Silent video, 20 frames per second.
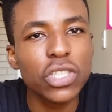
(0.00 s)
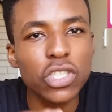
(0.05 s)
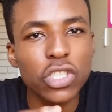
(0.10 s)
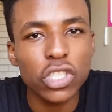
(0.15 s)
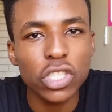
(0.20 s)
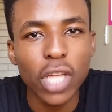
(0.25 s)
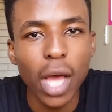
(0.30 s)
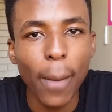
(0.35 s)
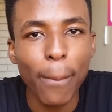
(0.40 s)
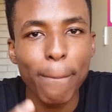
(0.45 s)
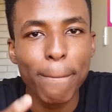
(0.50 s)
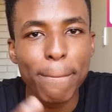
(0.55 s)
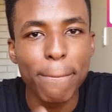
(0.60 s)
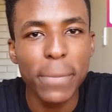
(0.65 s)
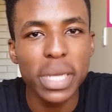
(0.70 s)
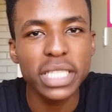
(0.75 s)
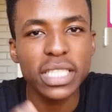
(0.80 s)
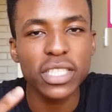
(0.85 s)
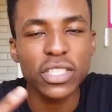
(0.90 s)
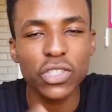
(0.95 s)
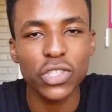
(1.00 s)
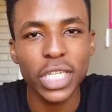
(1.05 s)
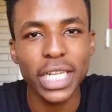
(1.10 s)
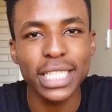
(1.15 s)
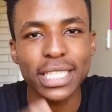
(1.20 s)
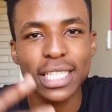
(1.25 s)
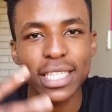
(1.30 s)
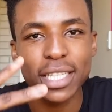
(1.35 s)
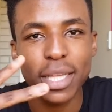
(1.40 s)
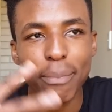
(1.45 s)
to stop
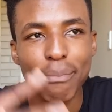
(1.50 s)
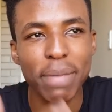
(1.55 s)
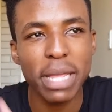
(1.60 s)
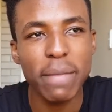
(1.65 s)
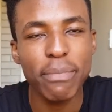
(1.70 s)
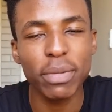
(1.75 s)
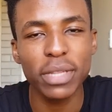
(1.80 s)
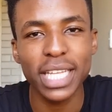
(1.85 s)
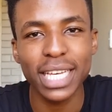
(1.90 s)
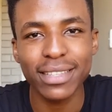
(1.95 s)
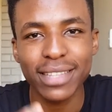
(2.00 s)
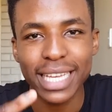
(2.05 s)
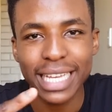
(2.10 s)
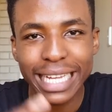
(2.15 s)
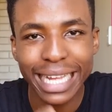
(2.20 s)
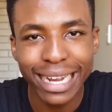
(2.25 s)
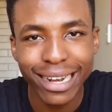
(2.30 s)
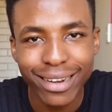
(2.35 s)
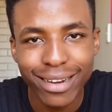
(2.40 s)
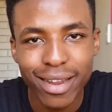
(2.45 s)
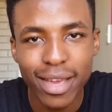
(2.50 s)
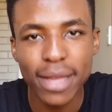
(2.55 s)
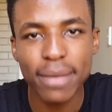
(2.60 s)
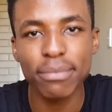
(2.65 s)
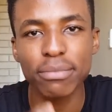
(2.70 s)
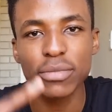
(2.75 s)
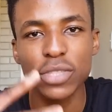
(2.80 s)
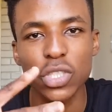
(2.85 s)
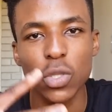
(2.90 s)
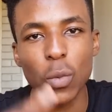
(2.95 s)
mistreating the people that they
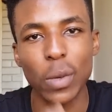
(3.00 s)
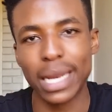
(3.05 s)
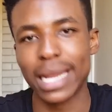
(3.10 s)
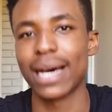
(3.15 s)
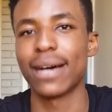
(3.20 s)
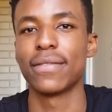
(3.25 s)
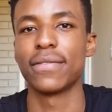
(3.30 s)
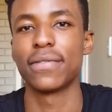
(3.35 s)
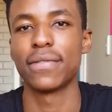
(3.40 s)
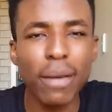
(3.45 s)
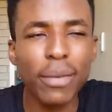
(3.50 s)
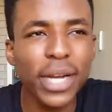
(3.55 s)
claim to love.